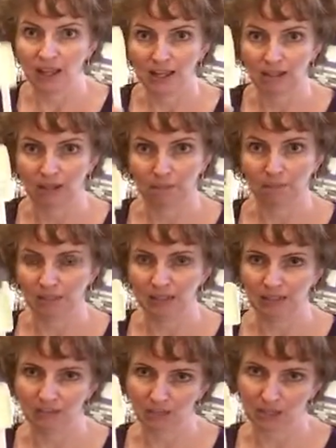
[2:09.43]
And our
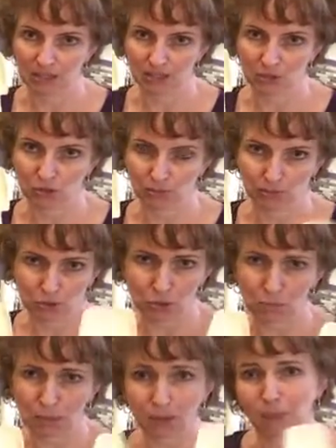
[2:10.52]
mini mix and scraper. There's a
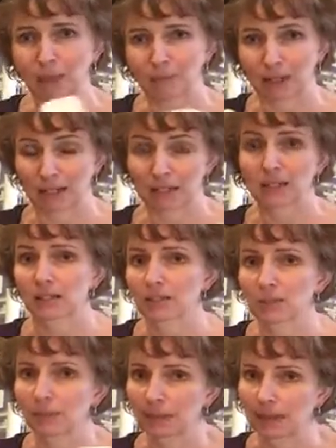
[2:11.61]
bigger one, but honestly it's
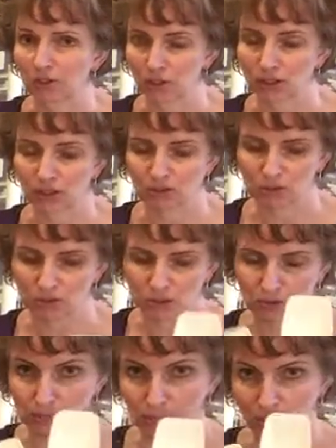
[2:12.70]
so big I usually don't use it, so I